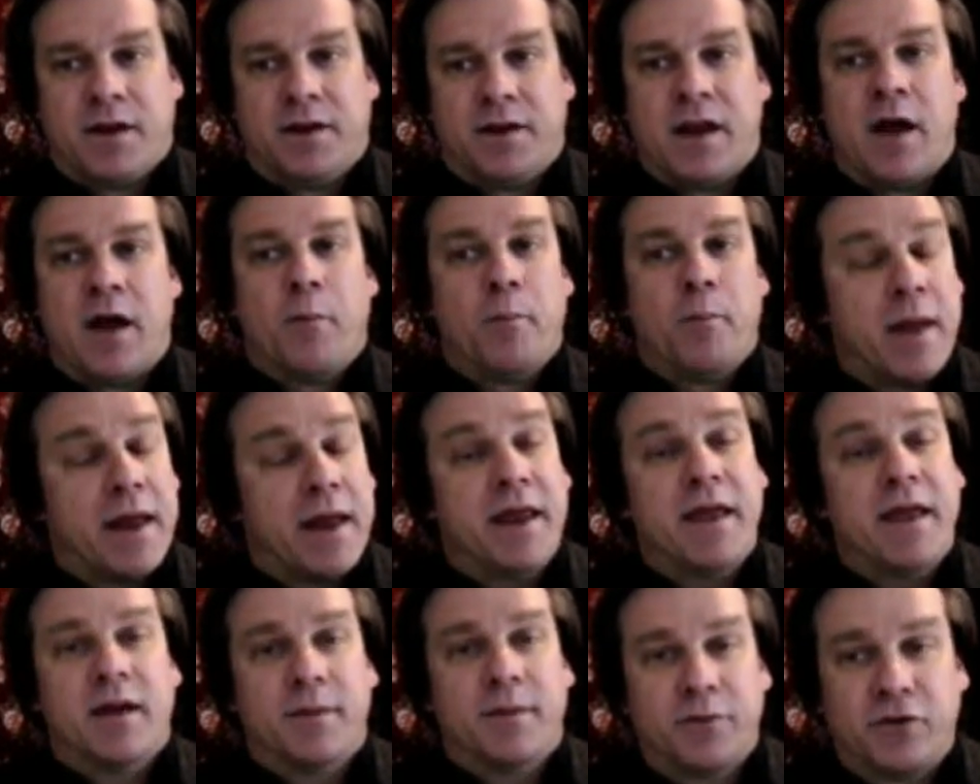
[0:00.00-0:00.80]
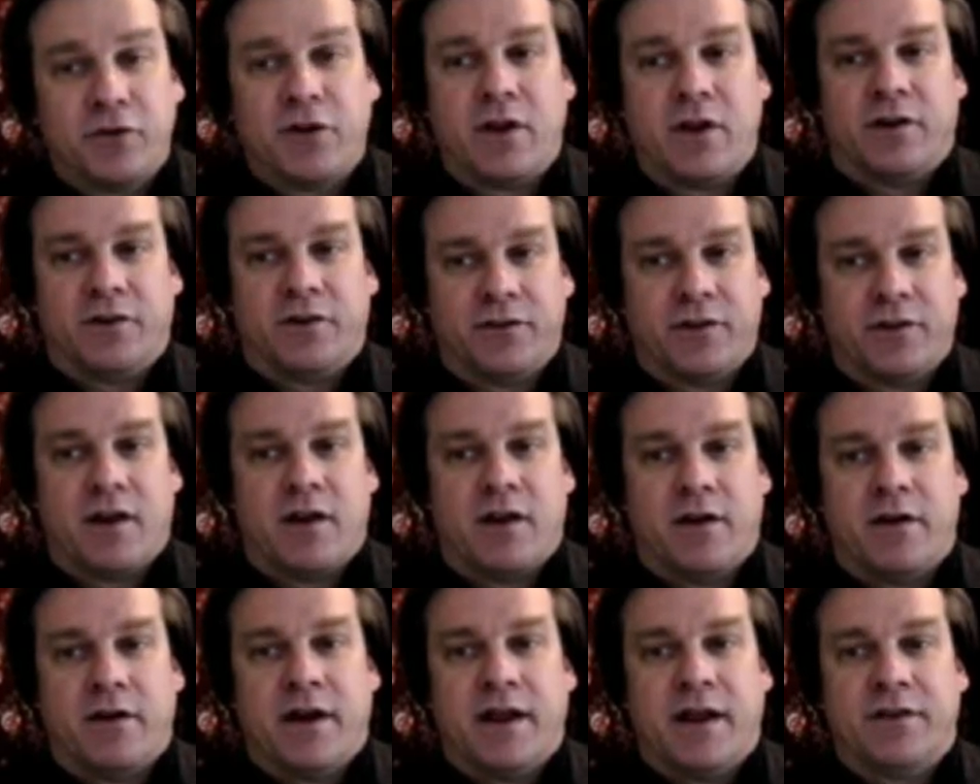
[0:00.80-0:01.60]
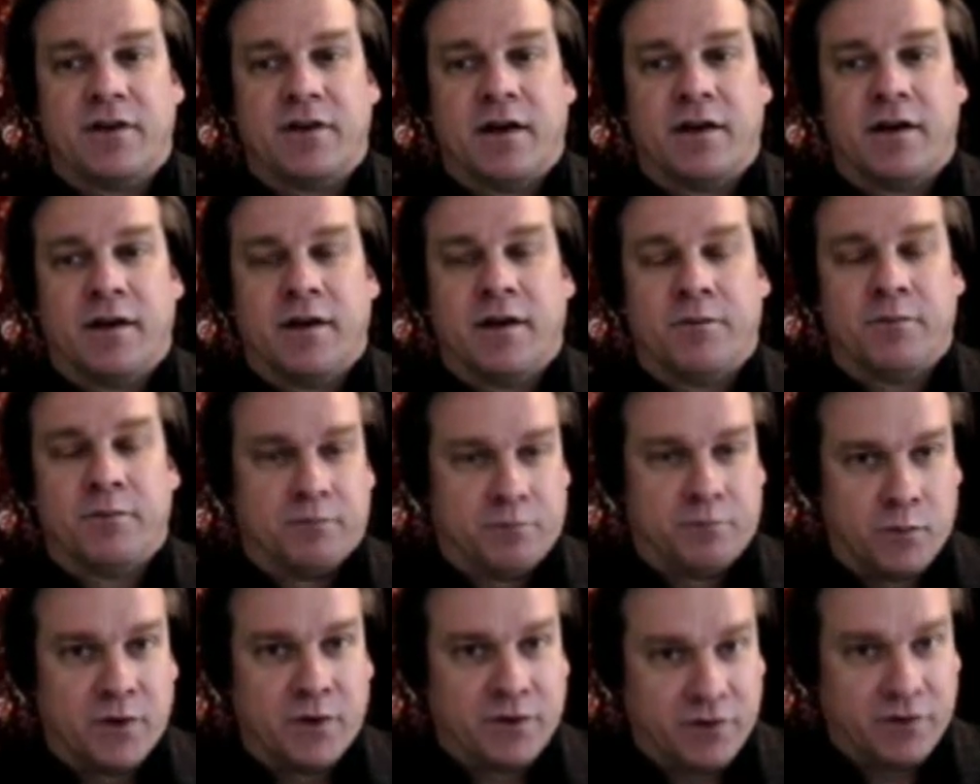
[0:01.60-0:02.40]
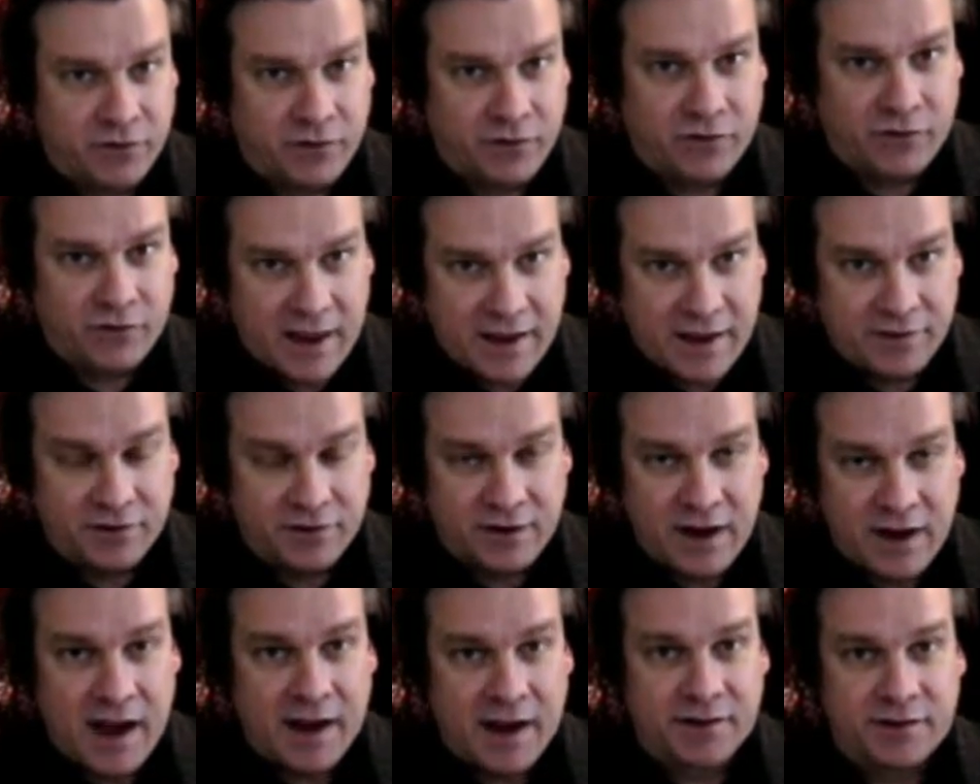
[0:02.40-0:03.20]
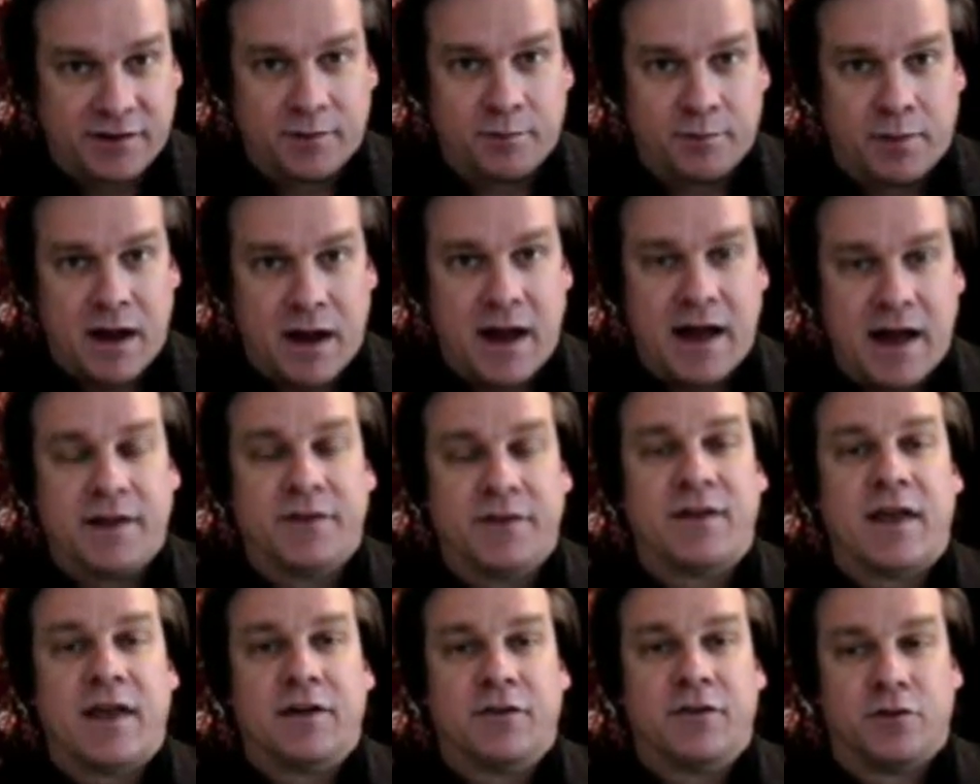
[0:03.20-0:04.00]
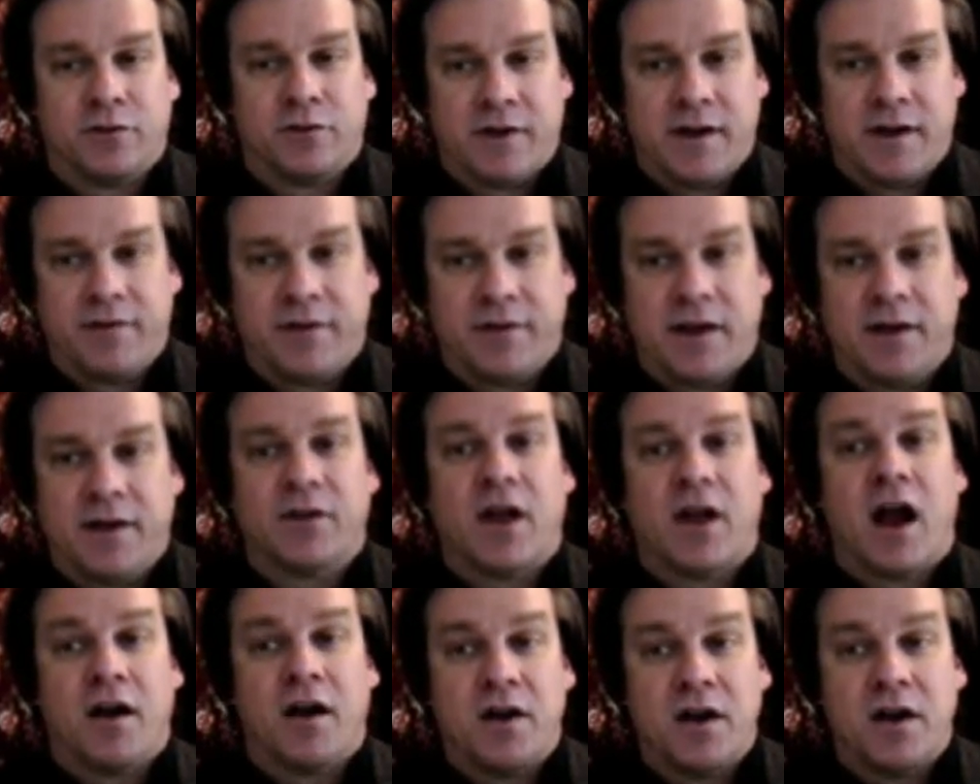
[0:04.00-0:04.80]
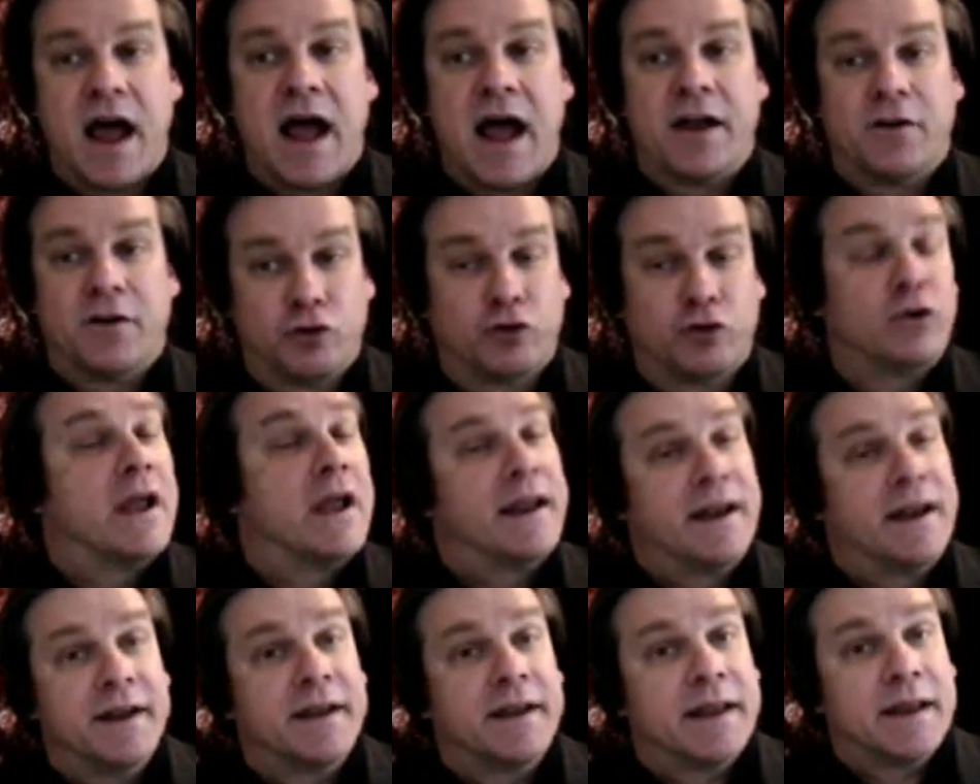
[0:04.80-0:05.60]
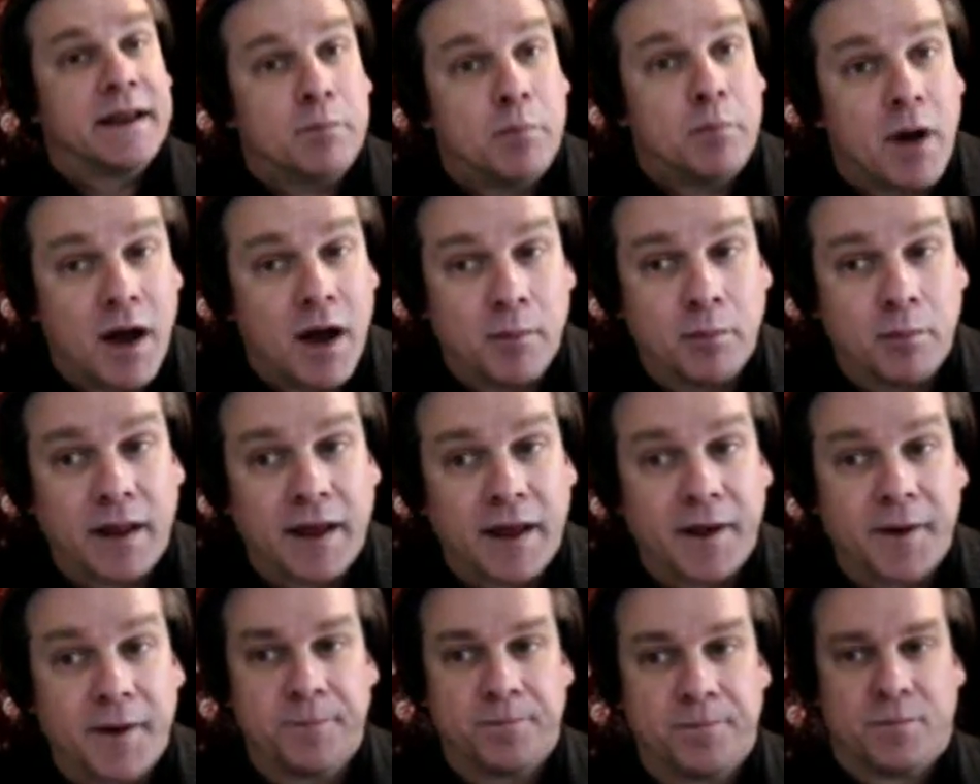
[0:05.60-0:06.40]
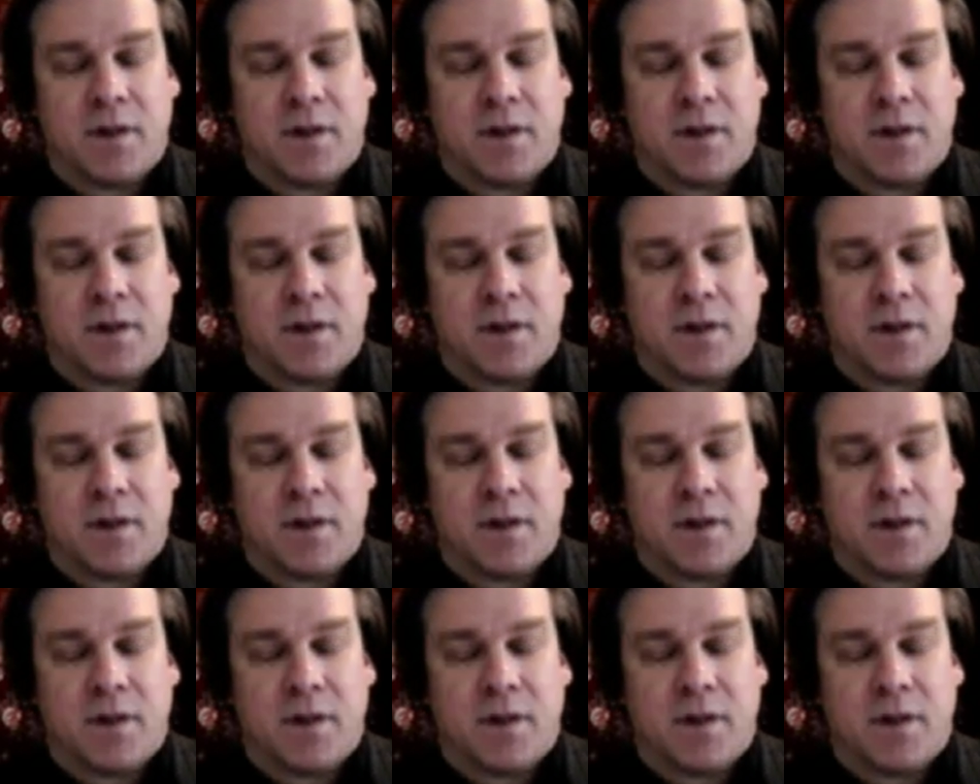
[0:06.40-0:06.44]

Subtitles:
Now, many obscure securities, which is to say stocks and bonds and derivatives, are not traded in public.